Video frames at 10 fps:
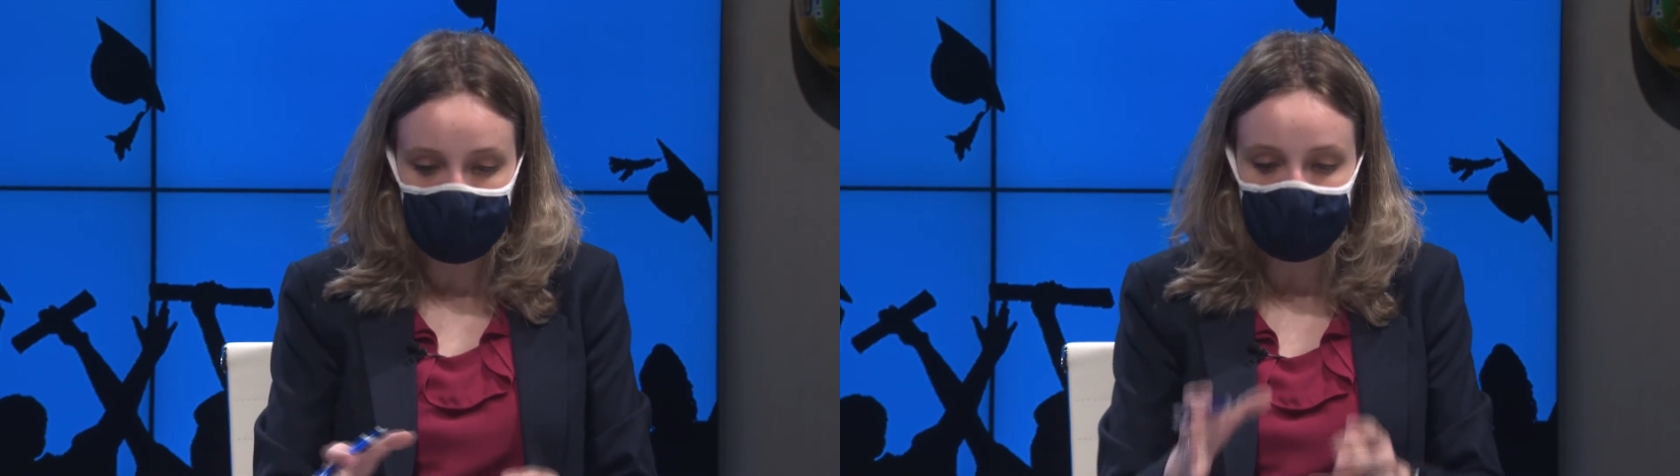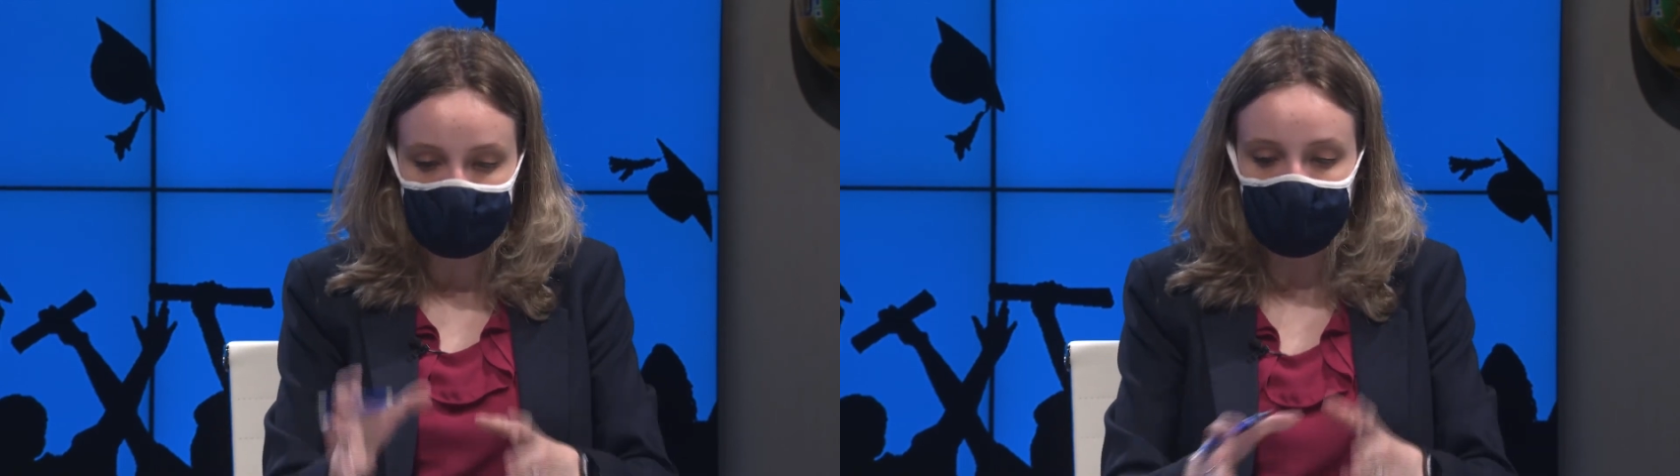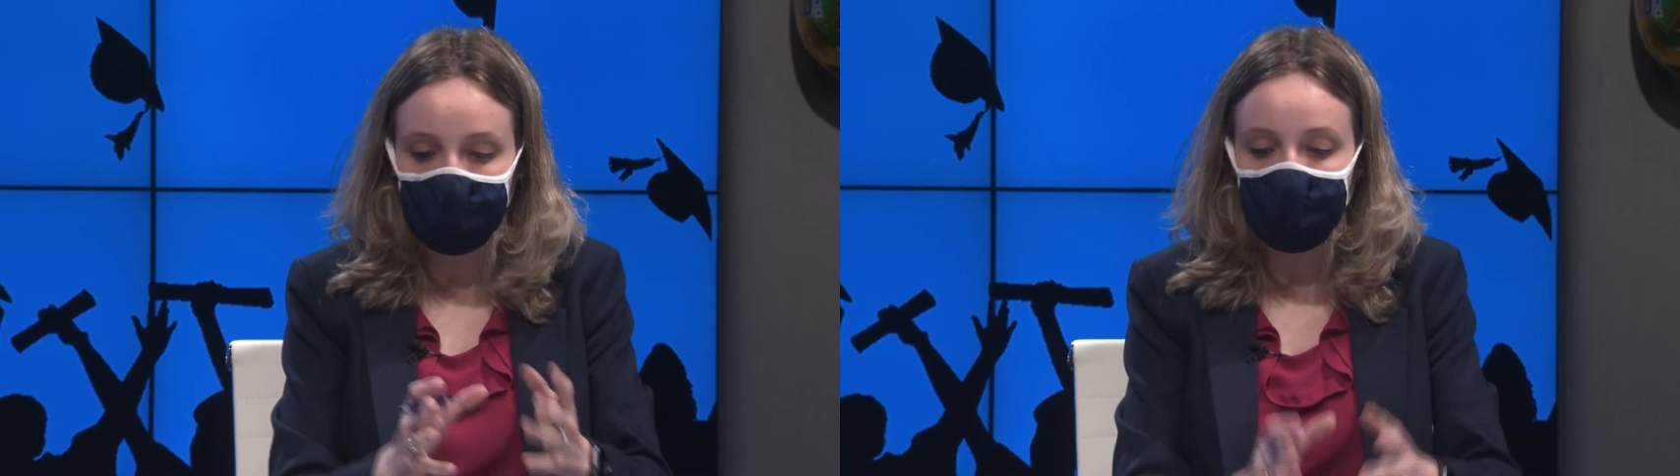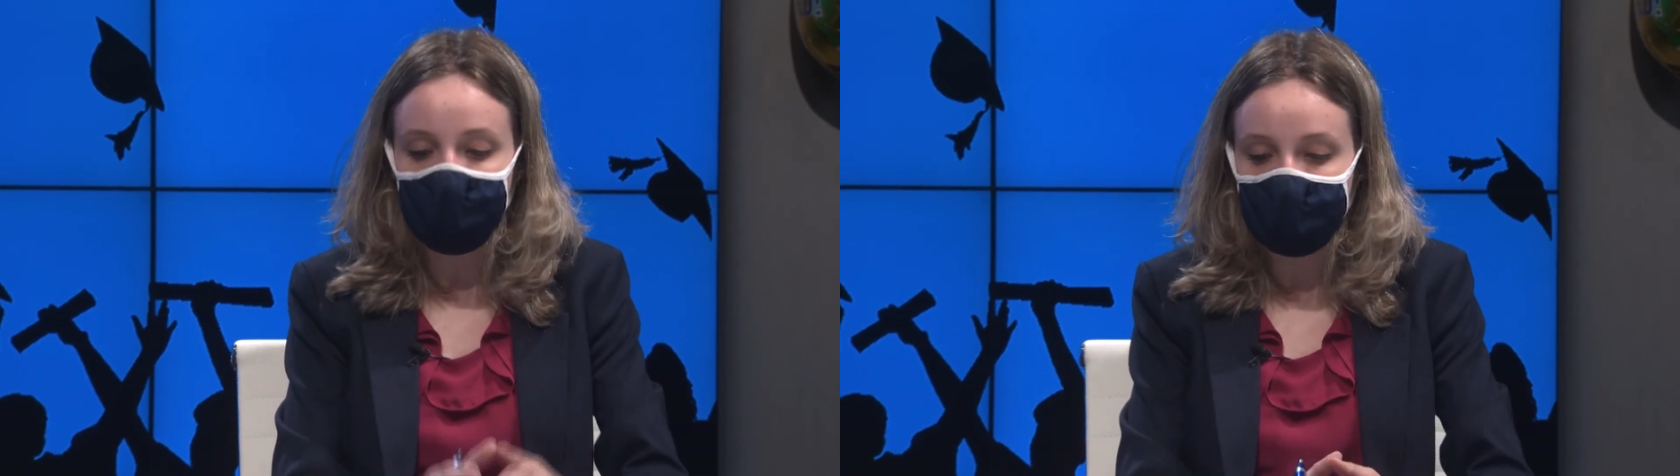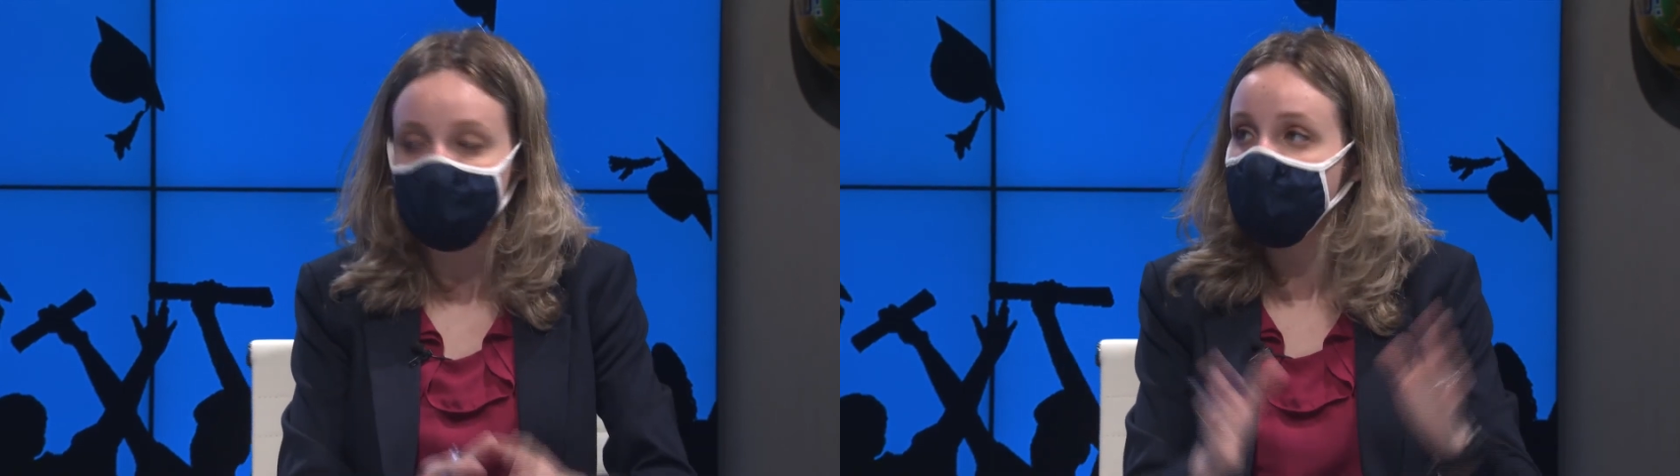fewer
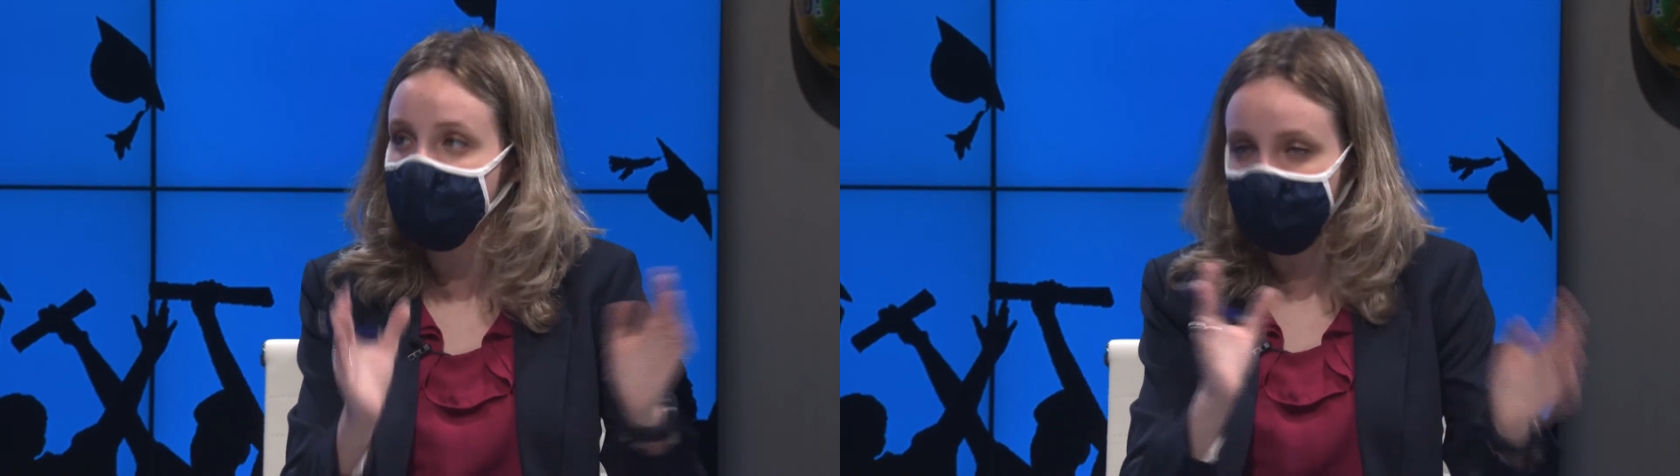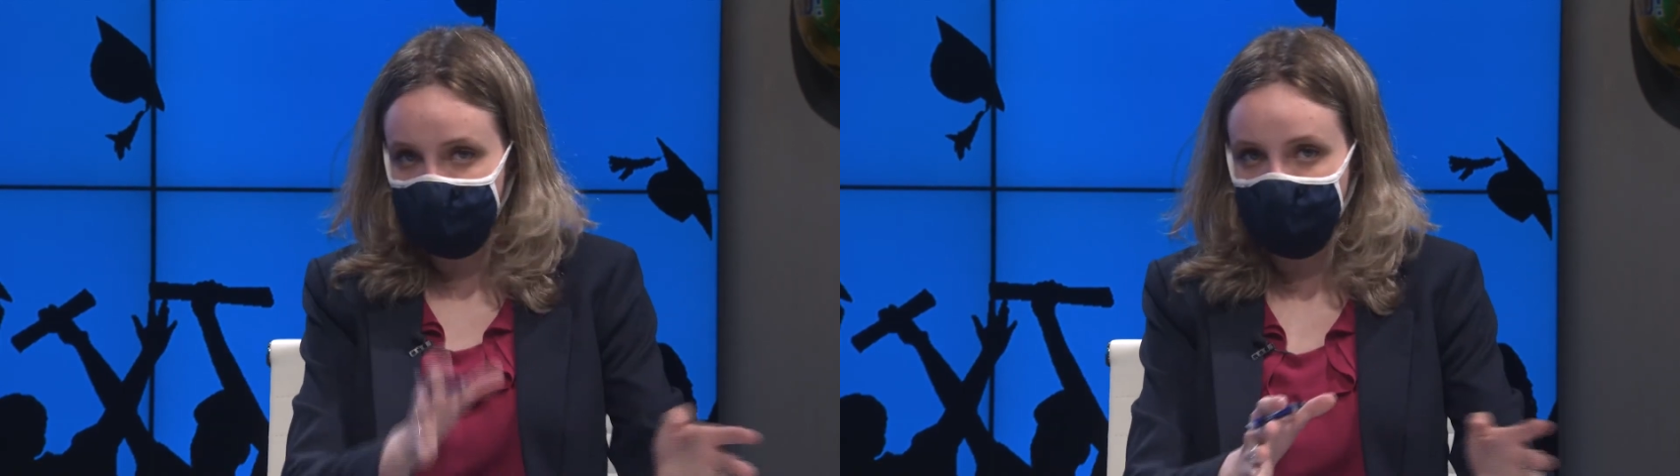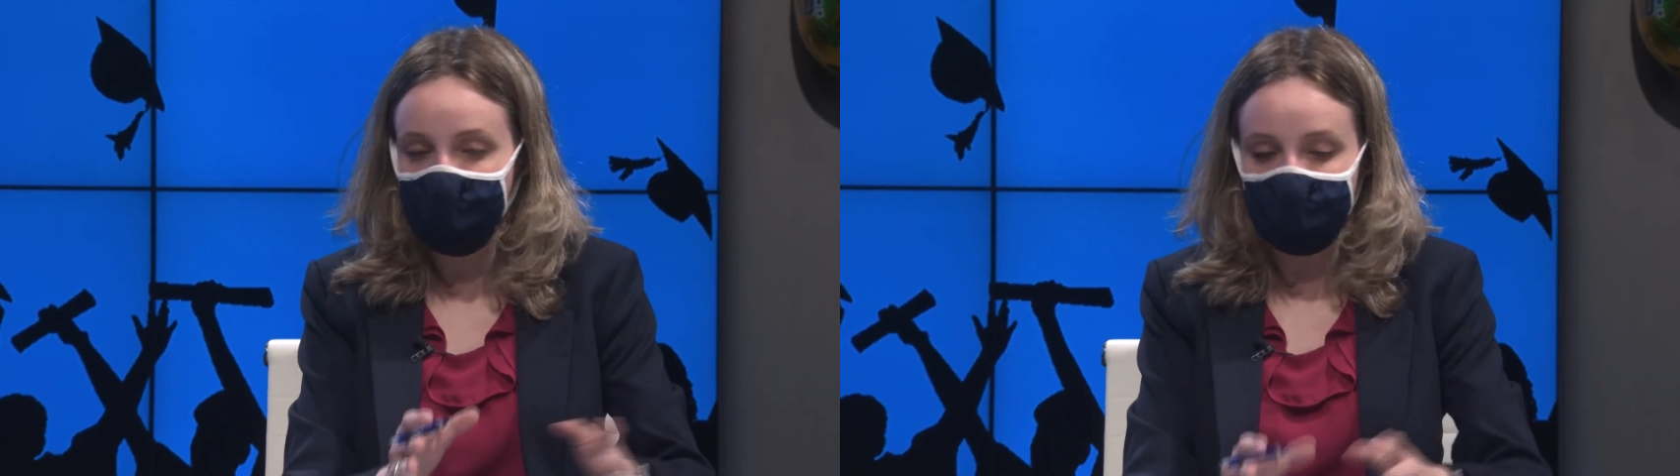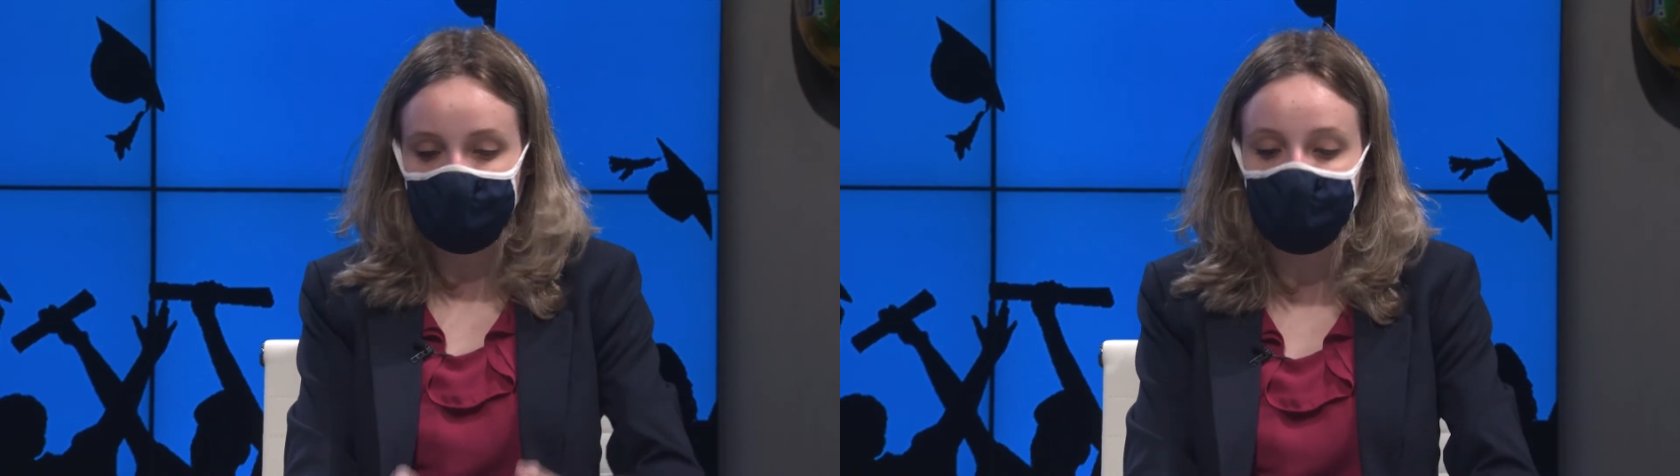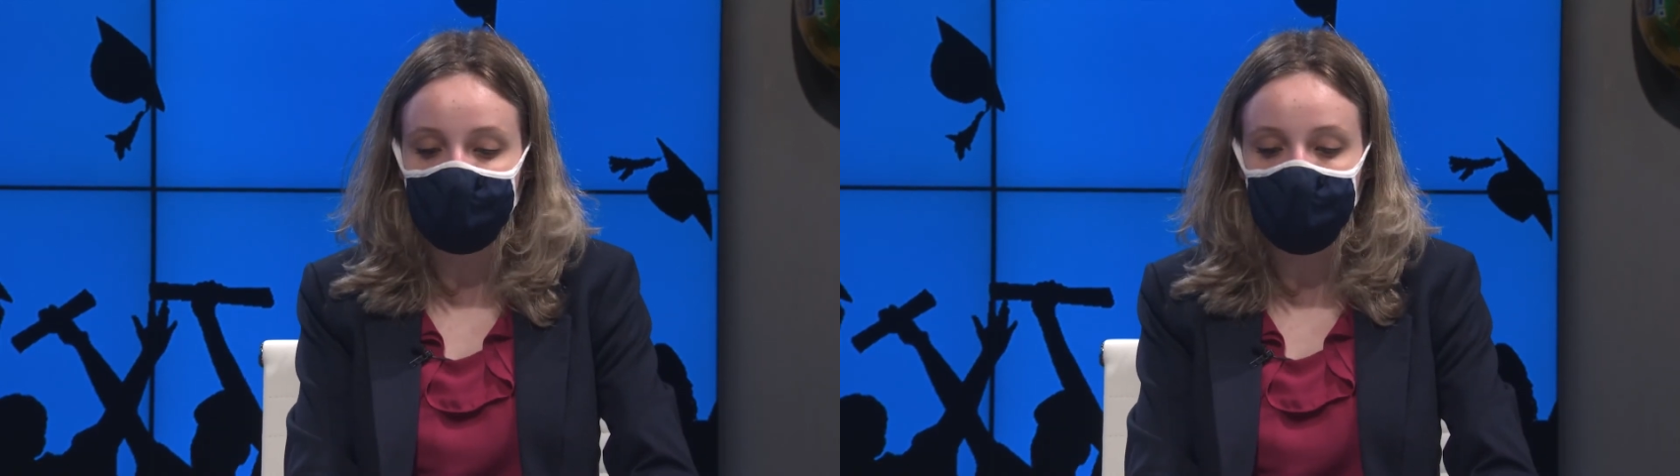runs in 11 of their
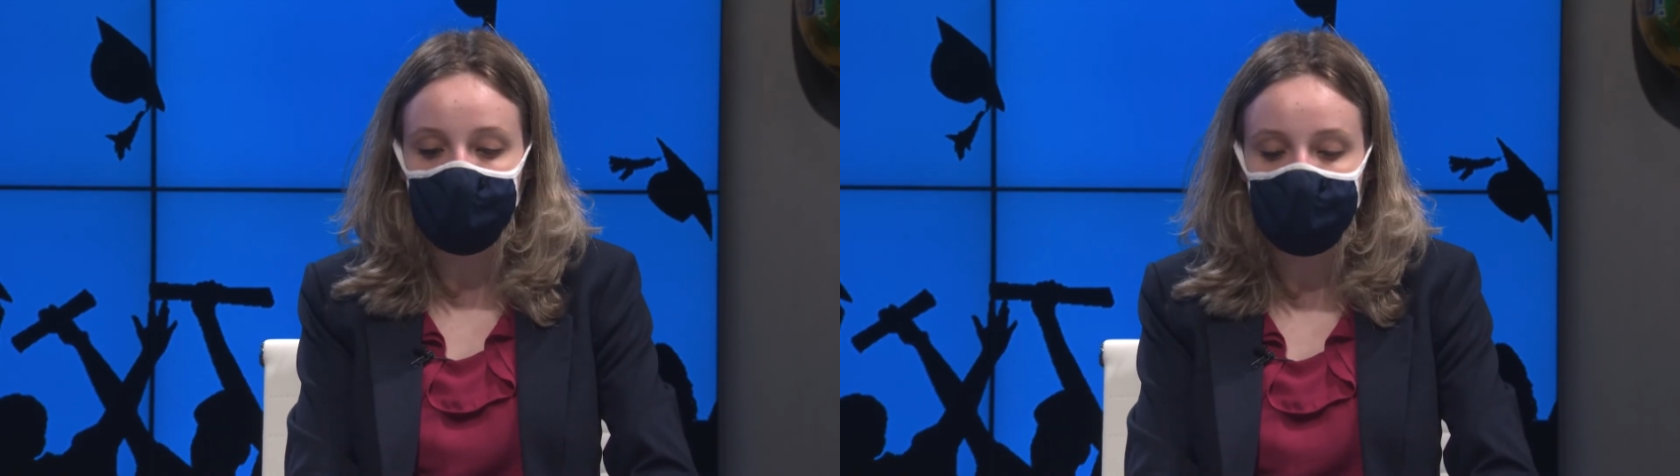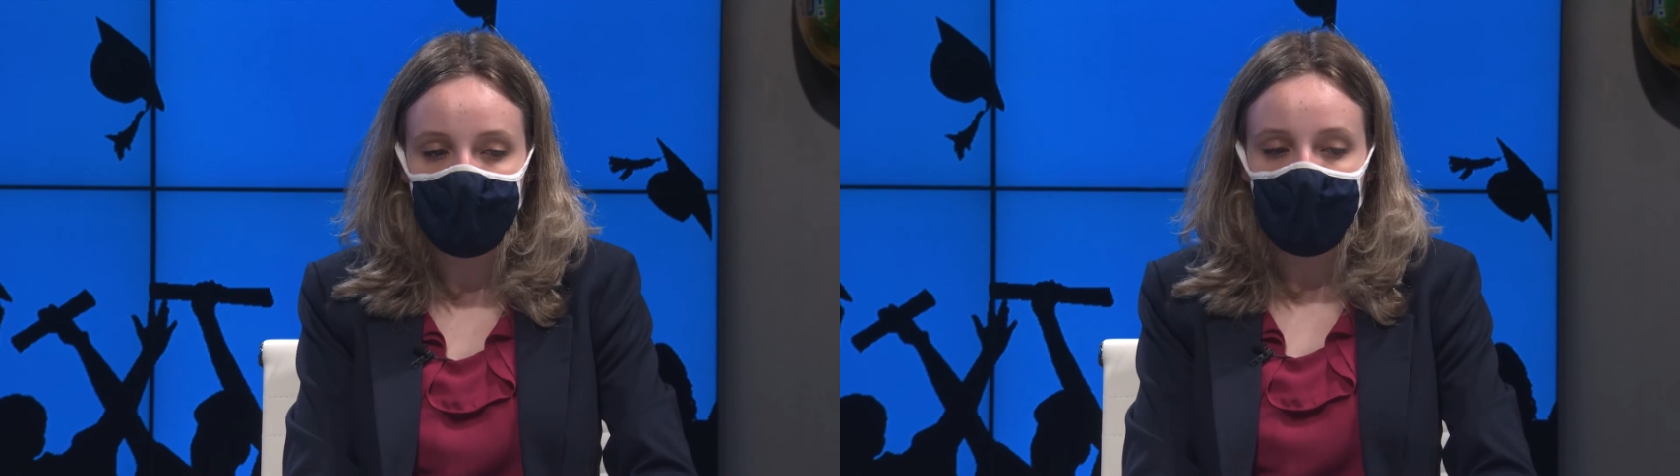last games,